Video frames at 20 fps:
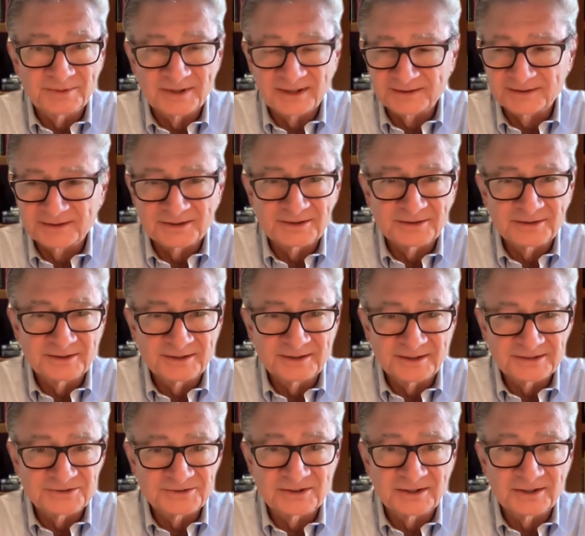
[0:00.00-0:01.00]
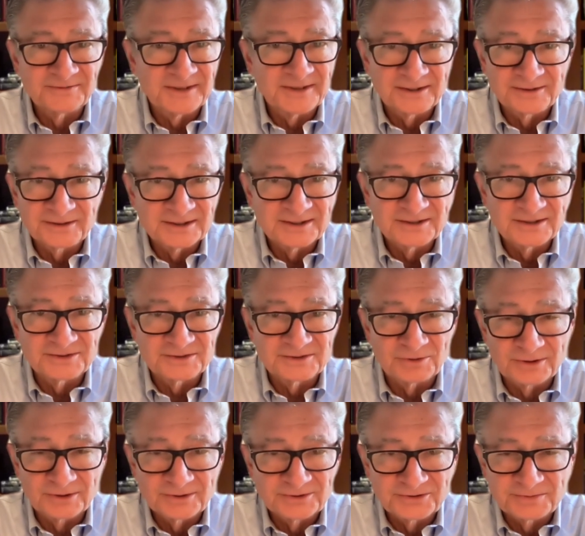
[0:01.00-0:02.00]
like the Exxon Valdez
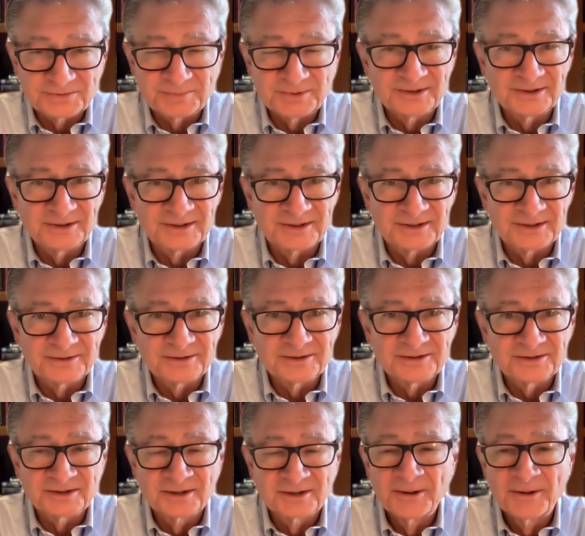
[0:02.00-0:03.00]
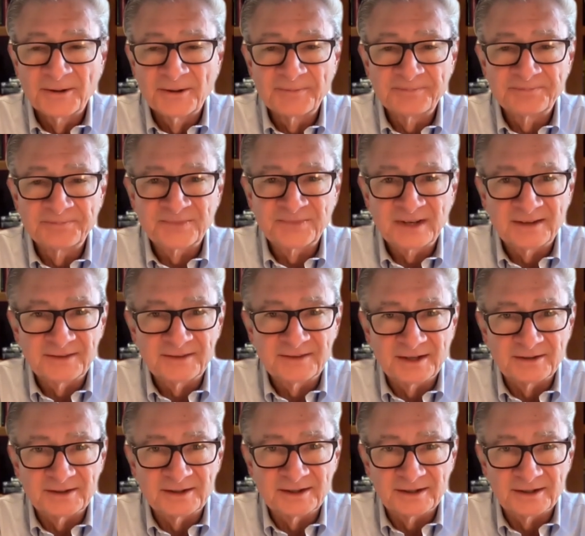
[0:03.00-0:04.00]
oil spill and others.
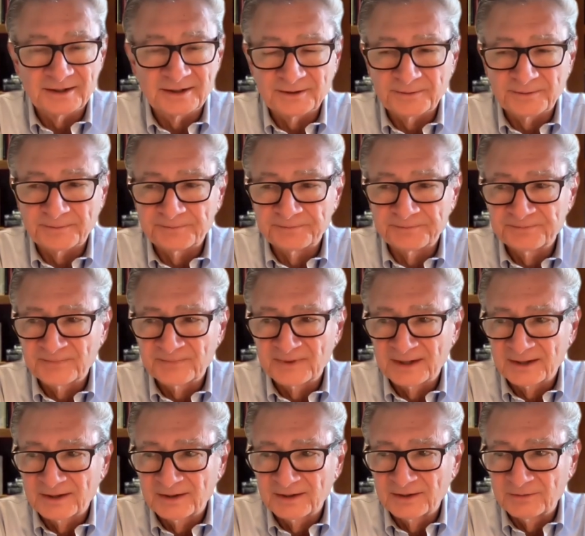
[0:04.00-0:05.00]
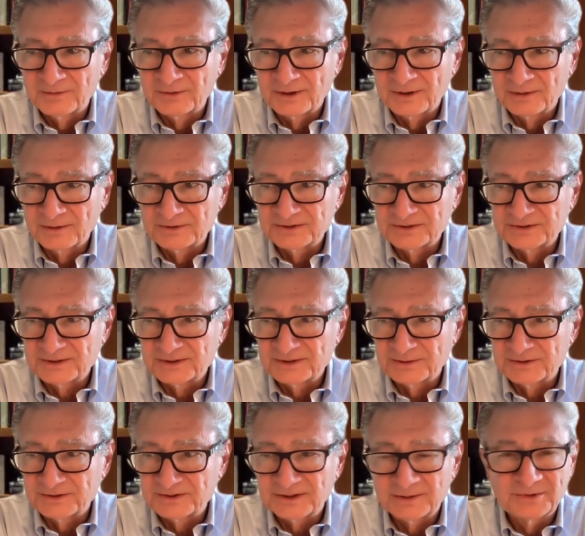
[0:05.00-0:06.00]
That uh, where it was
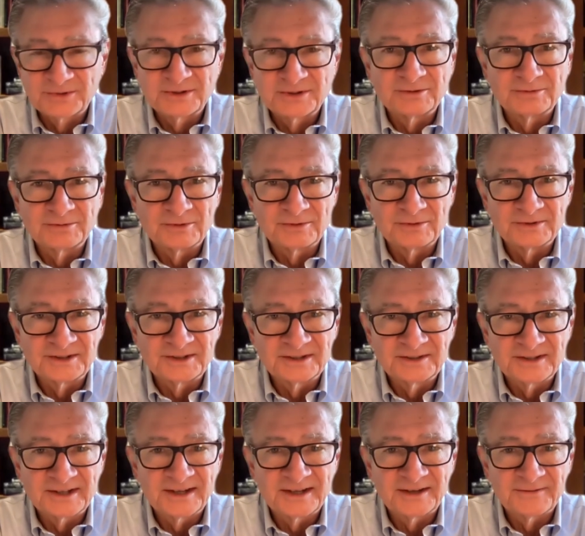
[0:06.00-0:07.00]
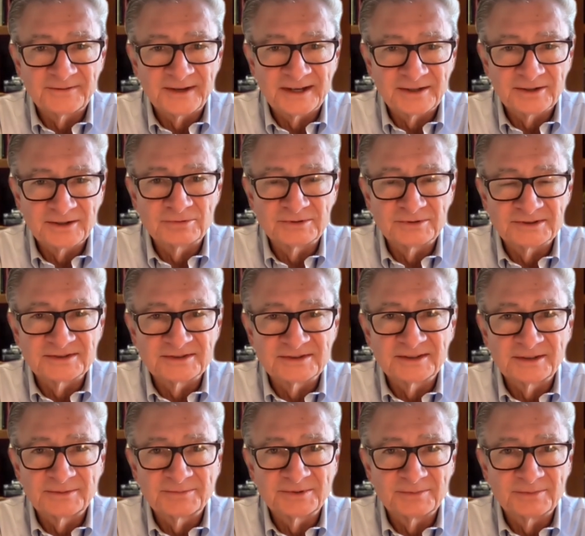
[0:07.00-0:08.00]
uh, someone who didn't have adequate
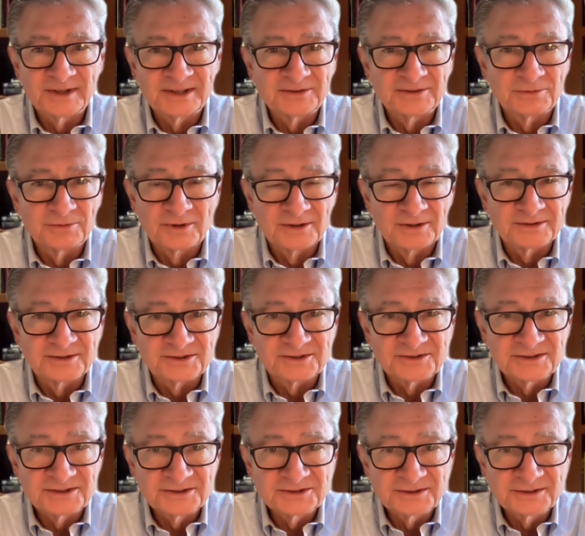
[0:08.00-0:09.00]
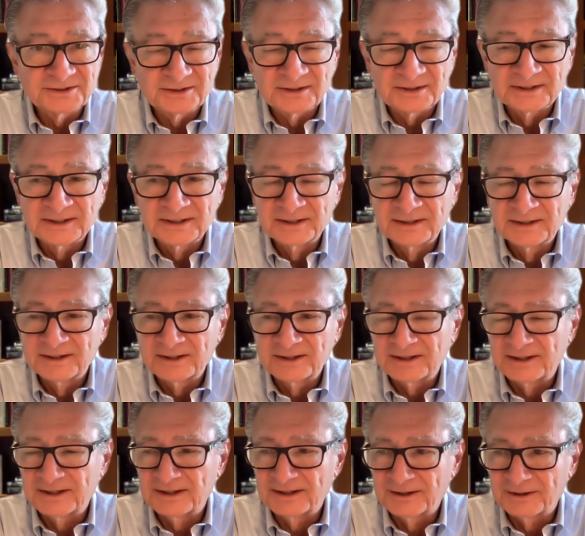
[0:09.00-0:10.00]
sleep and made the wrong decision.
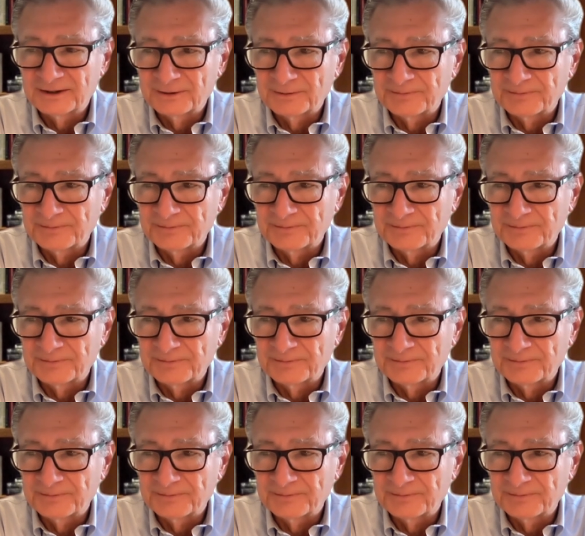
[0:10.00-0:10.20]
Mm.